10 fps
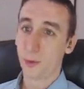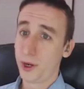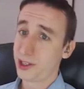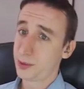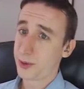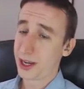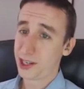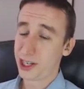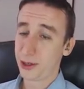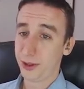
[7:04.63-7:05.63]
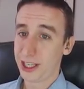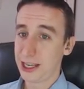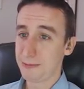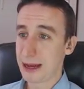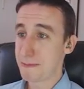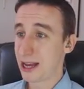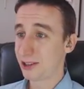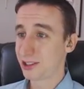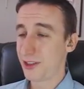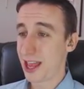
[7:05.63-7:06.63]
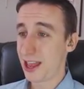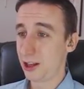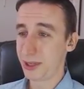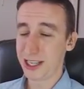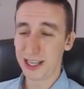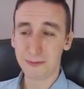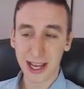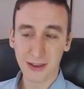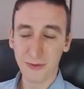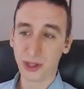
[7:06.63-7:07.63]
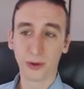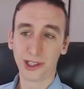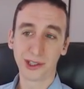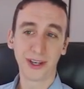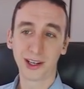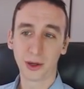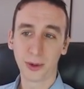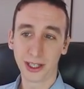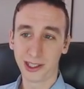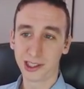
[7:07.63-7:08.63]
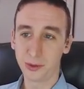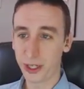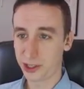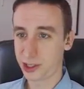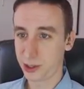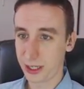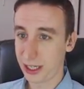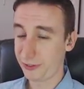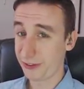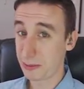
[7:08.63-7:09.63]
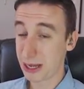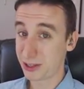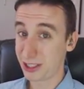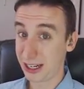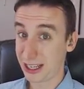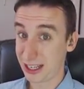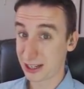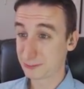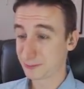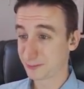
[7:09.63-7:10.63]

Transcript: Which is why I generally keep my mouse on the helmet in my inventory so I can quickly switch to it if I'm about to get hit.